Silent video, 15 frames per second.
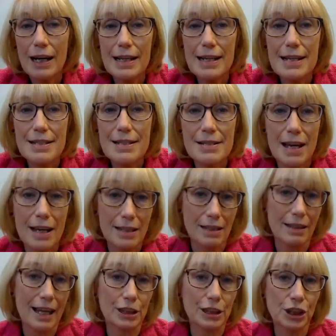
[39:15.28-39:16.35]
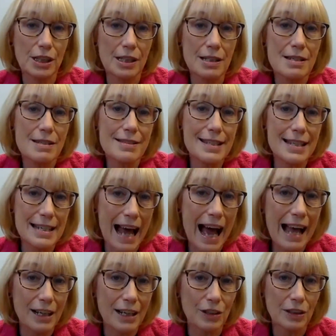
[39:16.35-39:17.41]
is an election
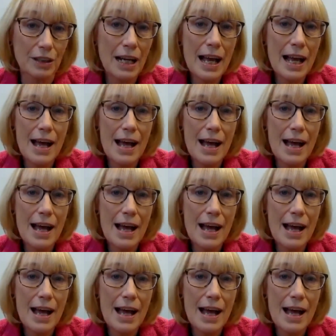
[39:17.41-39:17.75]
denier,